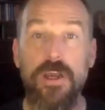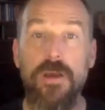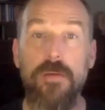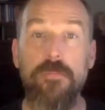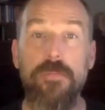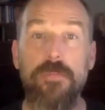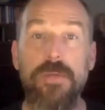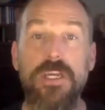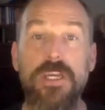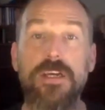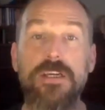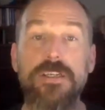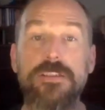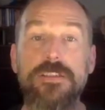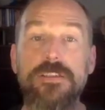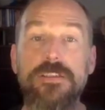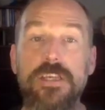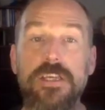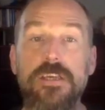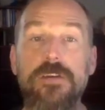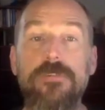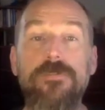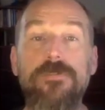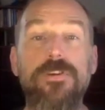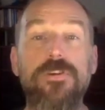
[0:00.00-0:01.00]
Because
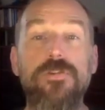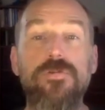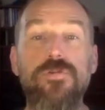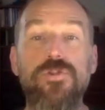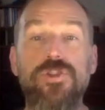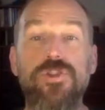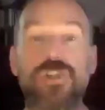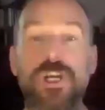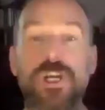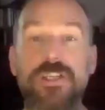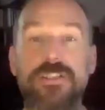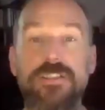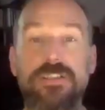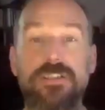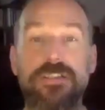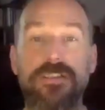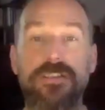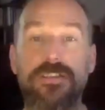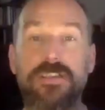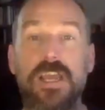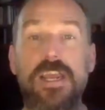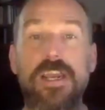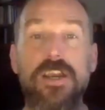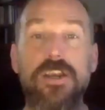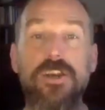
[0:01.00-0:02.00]
if you just say